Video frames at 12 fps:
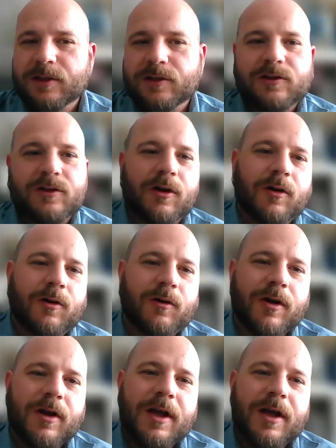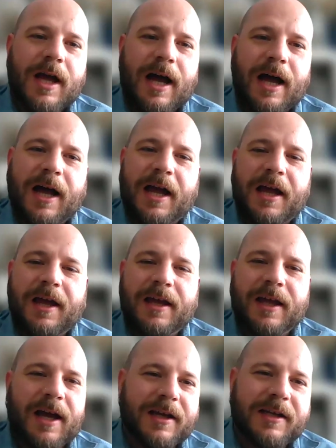So I
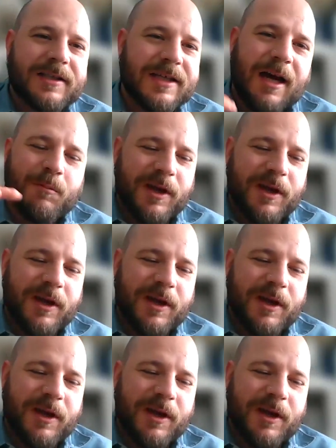jump